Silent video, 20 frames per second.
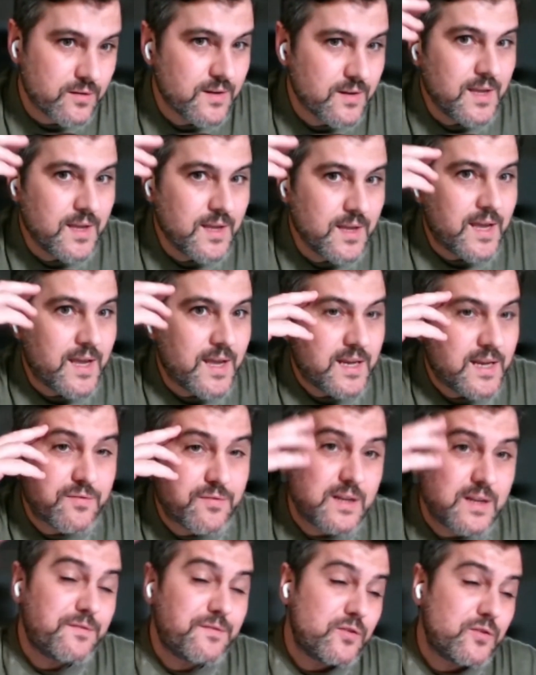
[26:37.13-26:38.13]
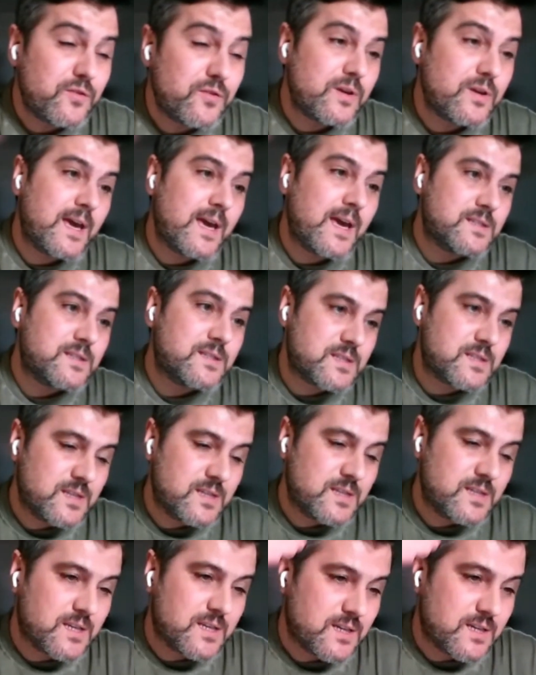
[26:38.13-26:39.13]
and even if you get
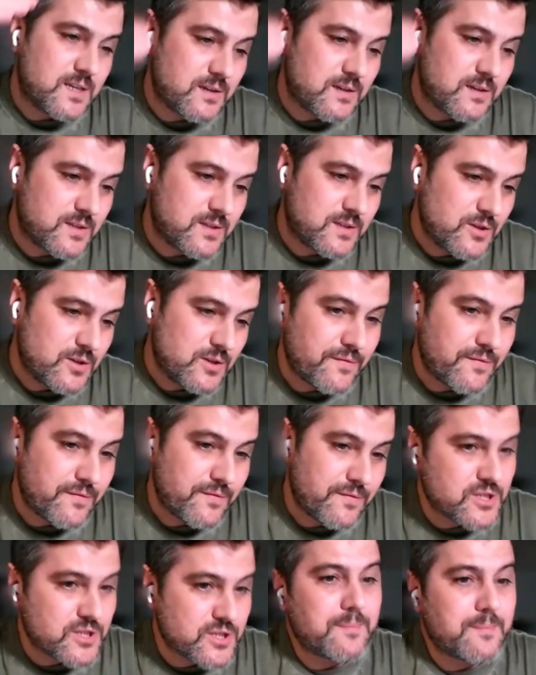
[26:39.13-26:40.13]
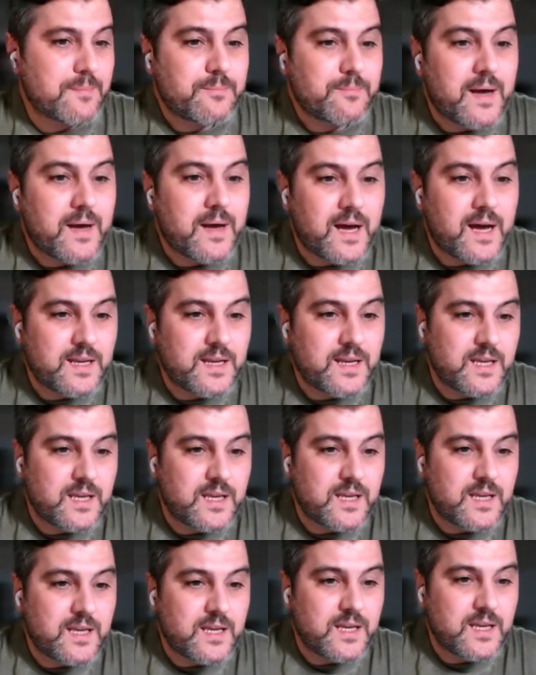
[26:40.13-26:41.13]
venture capital money
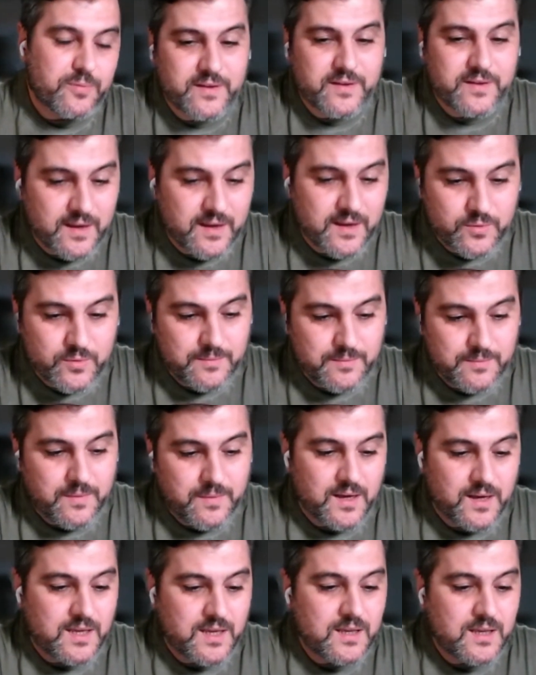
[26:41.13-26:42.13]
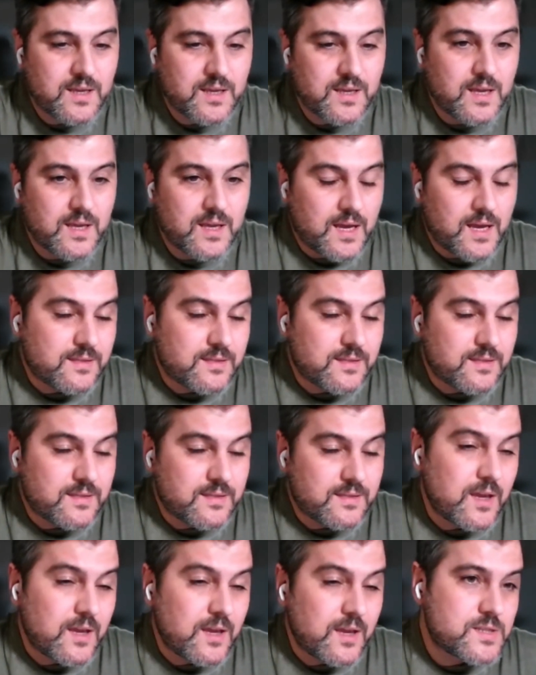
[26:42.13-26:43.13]
or private equity money, they
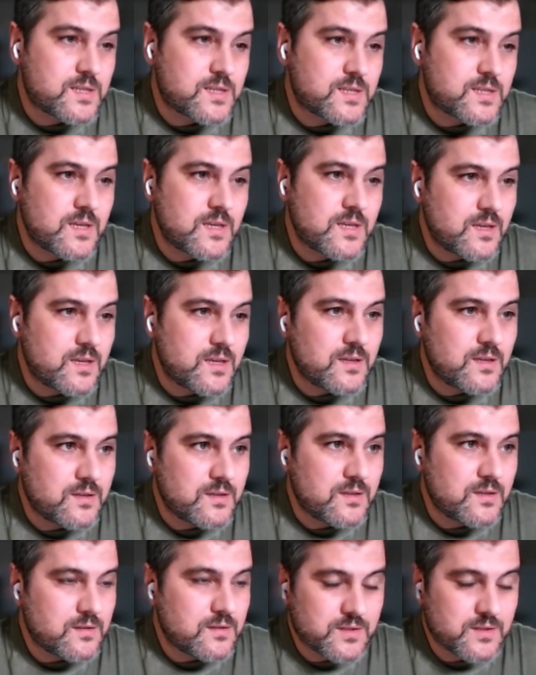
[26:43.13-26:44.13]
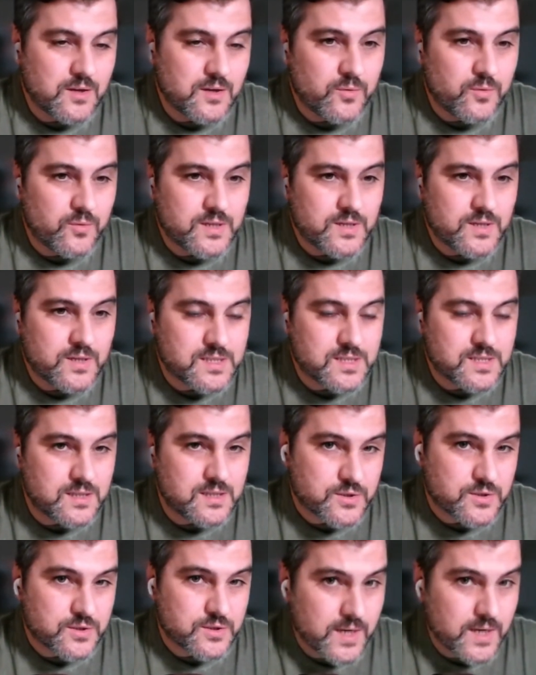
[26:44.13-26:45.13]
want to see the
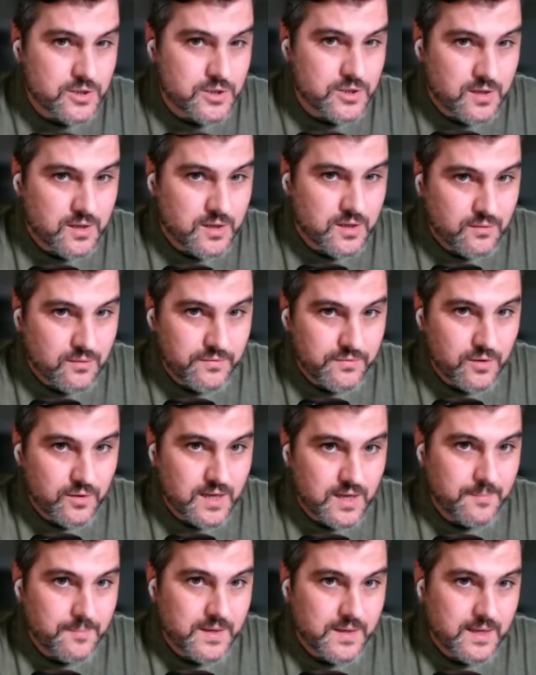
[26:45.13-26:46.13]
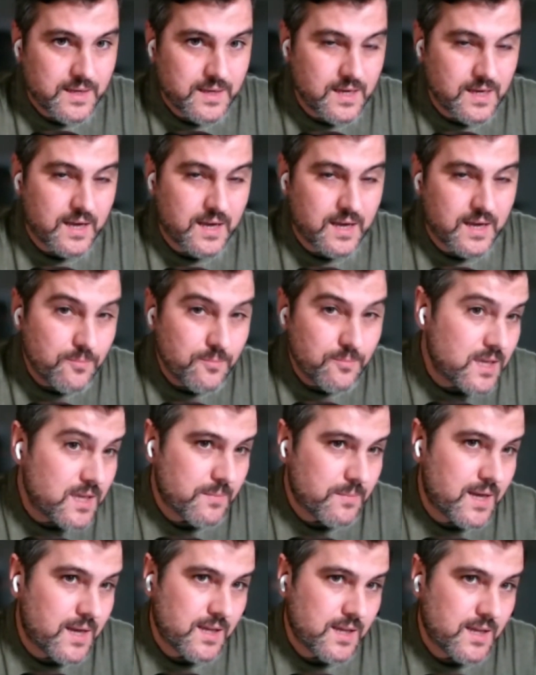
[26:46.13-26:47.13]
structure of your company. Are you making
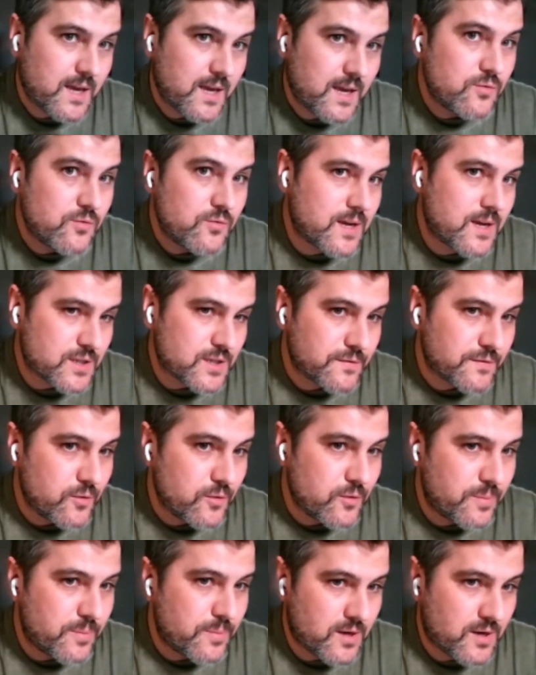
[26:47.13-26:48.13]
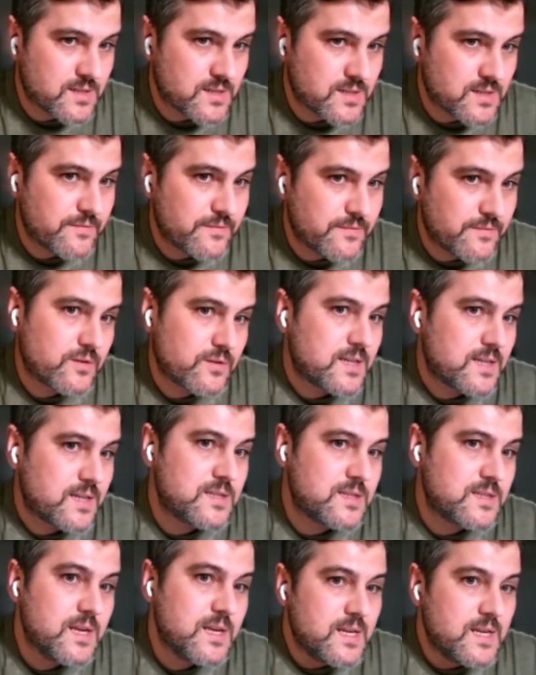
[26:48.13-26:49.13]
money? Are you cash flow positive or not?
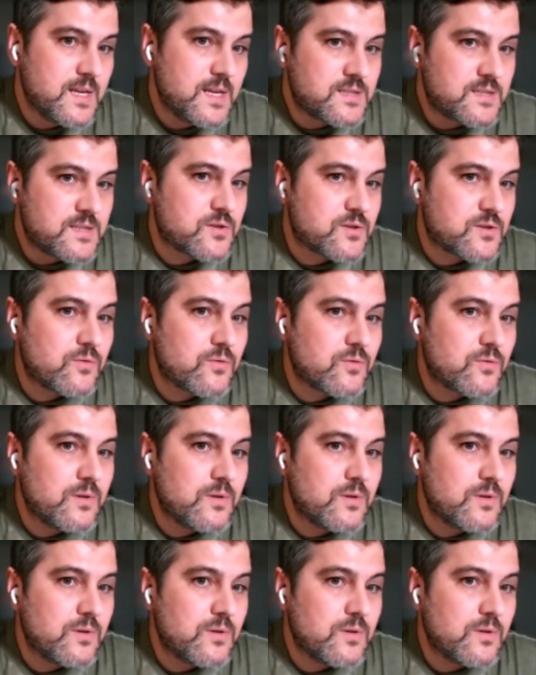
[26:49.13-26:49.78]
So